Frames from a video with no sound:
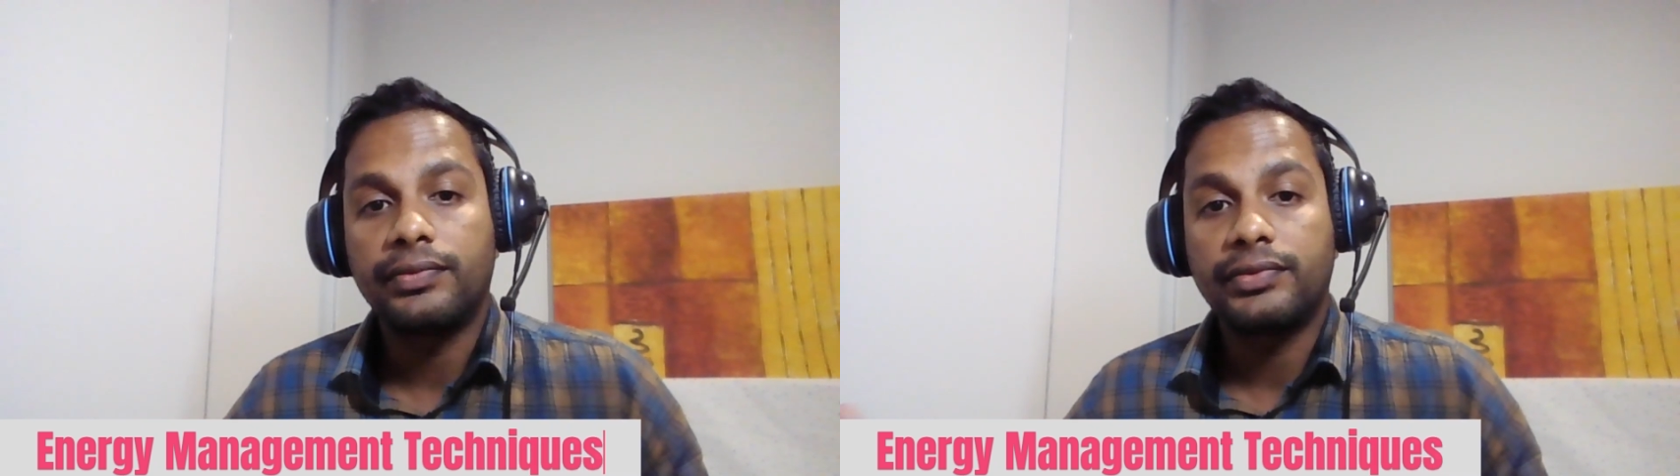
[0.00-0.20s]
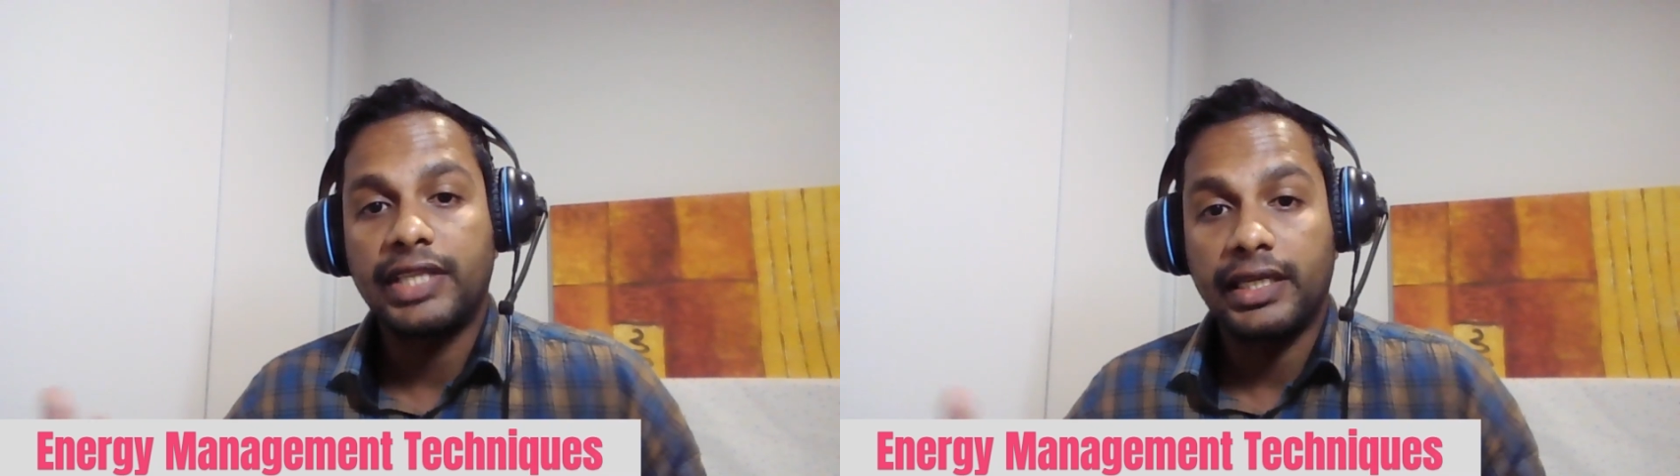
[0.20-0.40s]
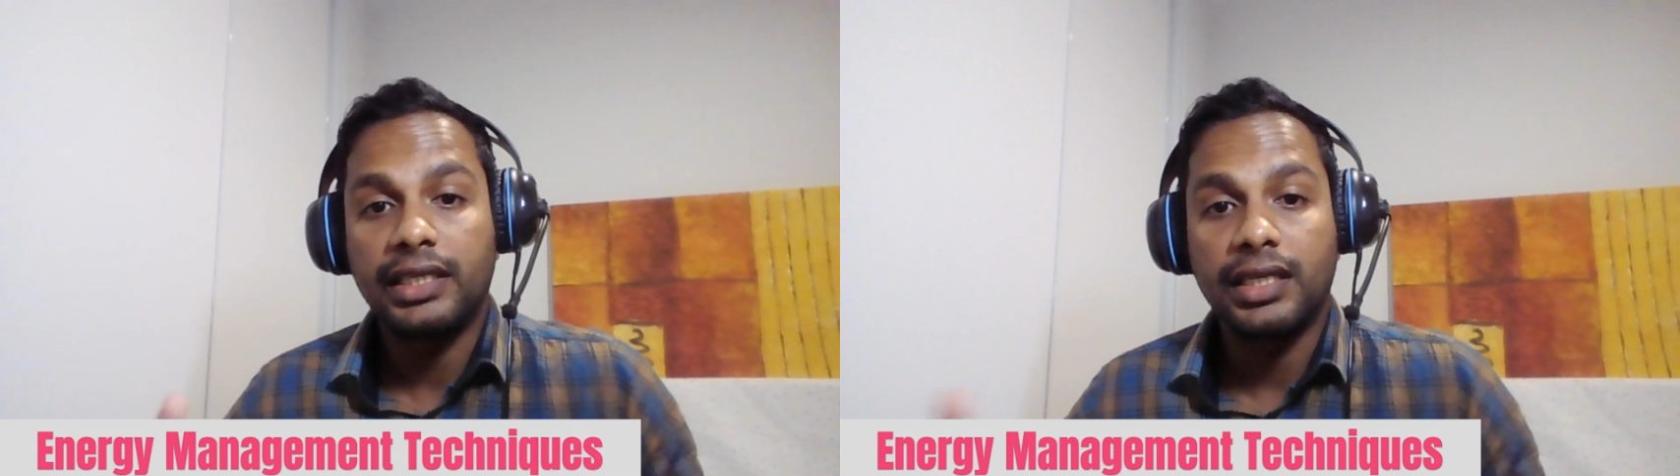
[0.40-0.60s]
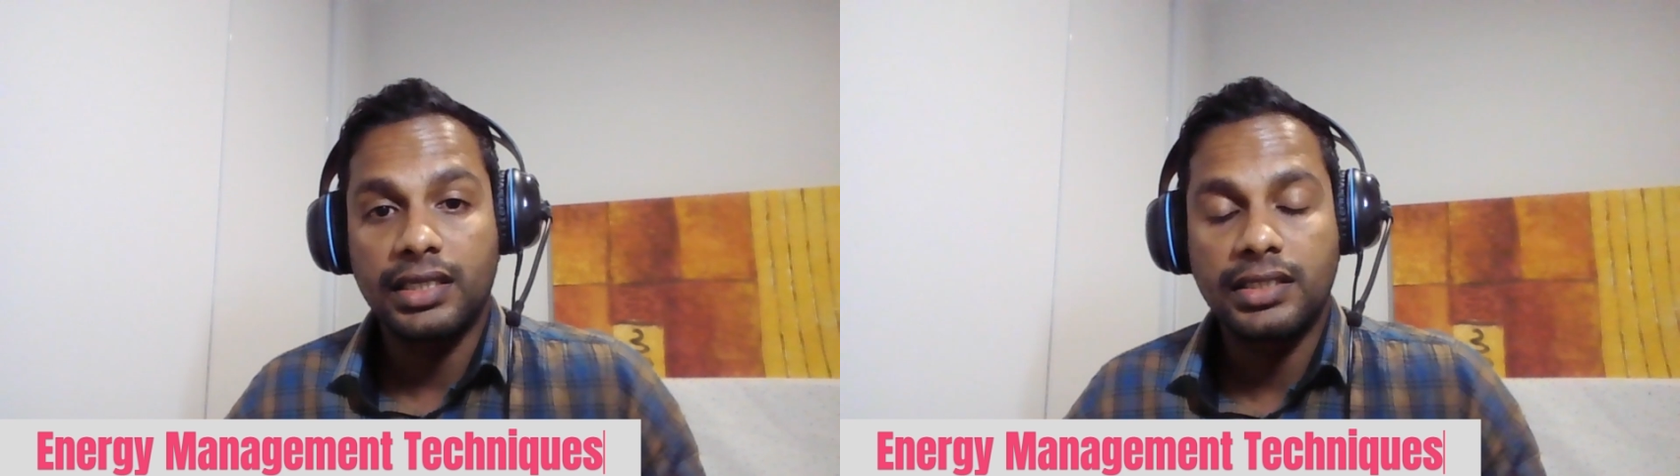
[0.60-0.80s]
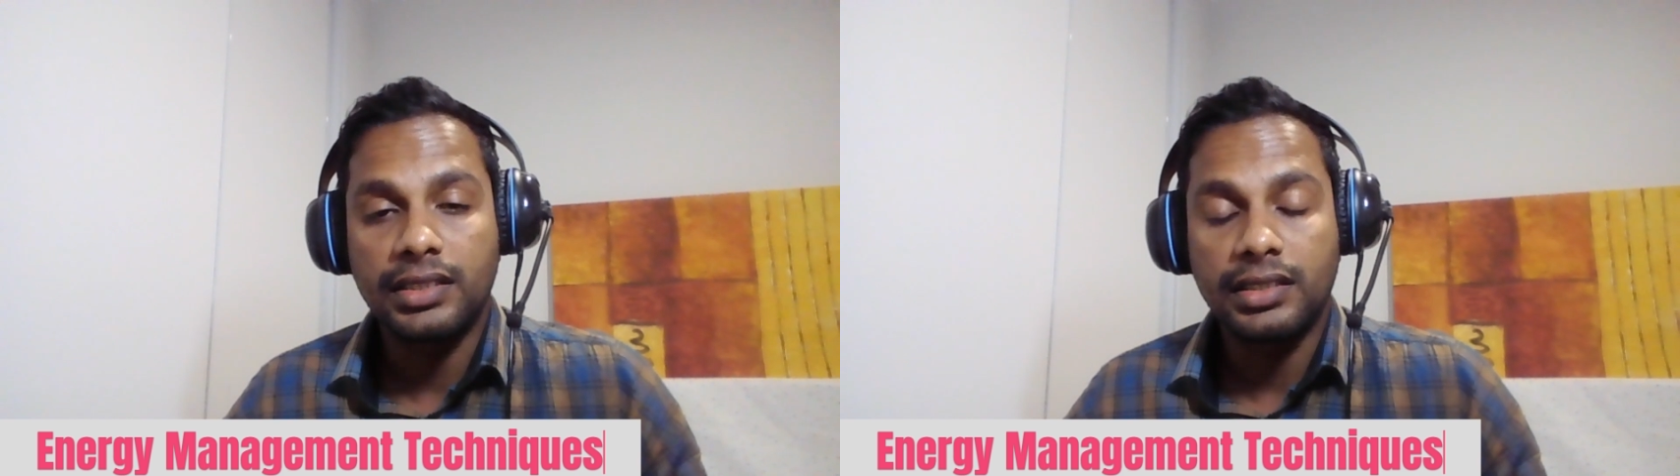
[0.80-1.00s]
technical
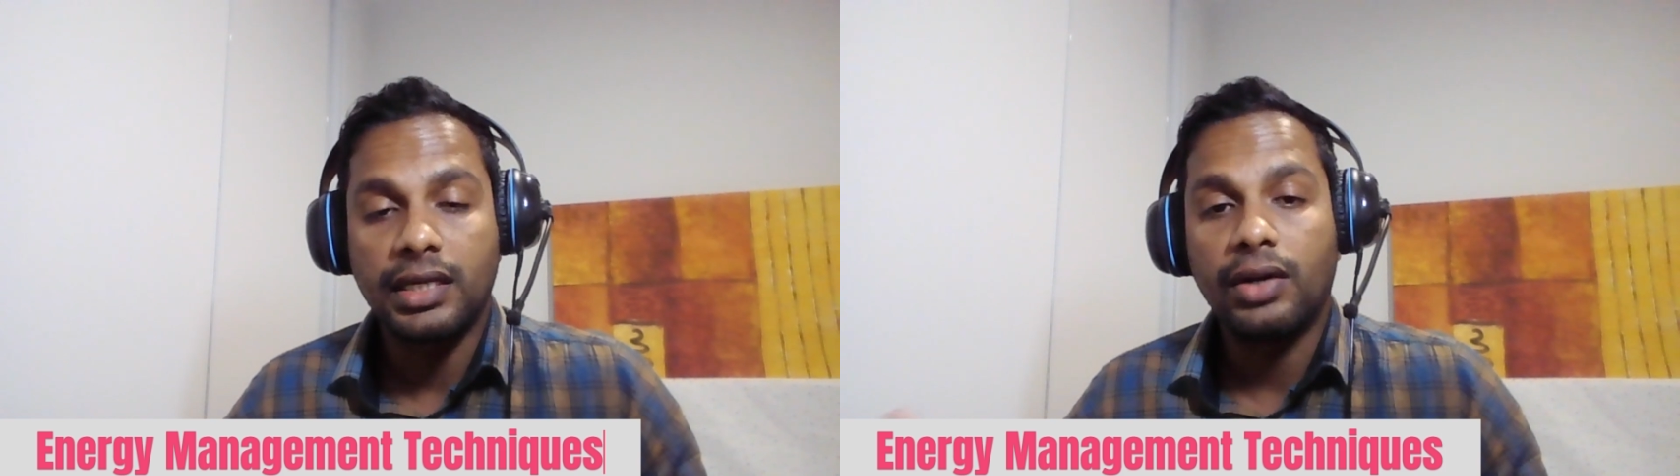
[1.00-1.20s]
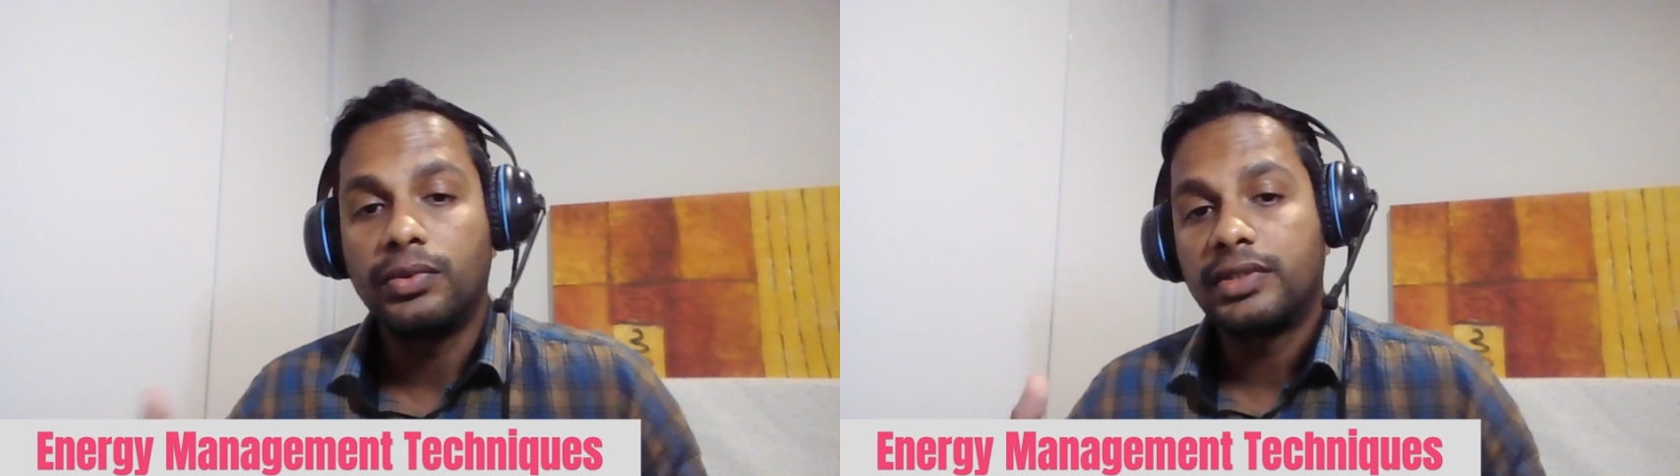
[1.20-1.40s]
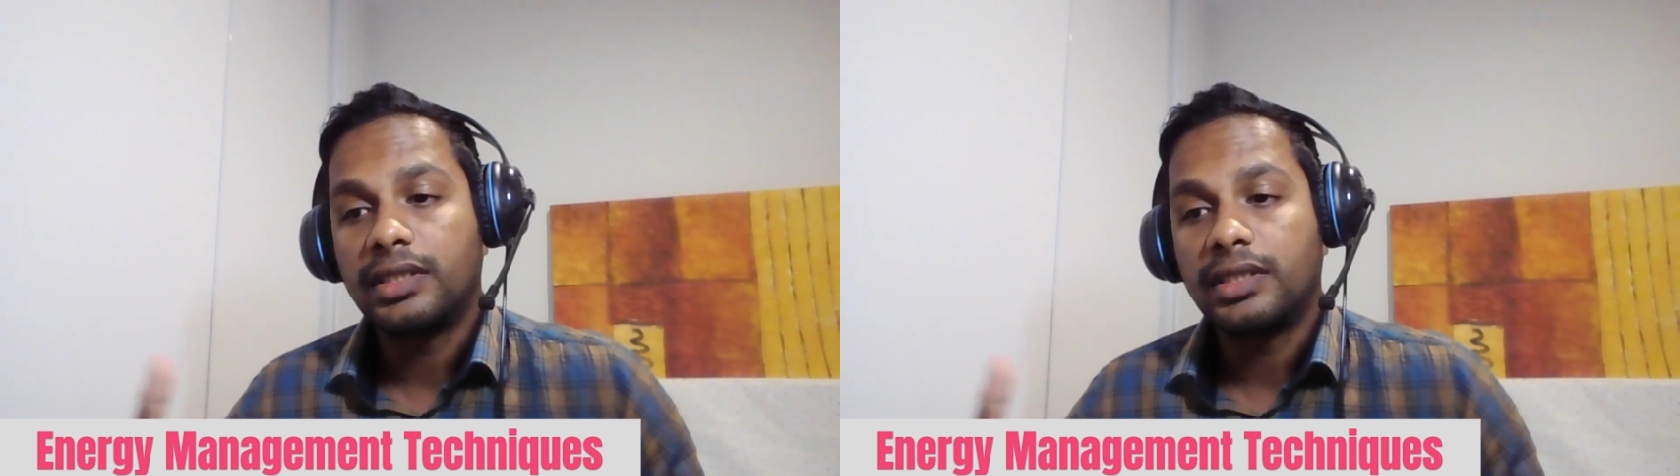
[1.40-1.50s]
concerns, how it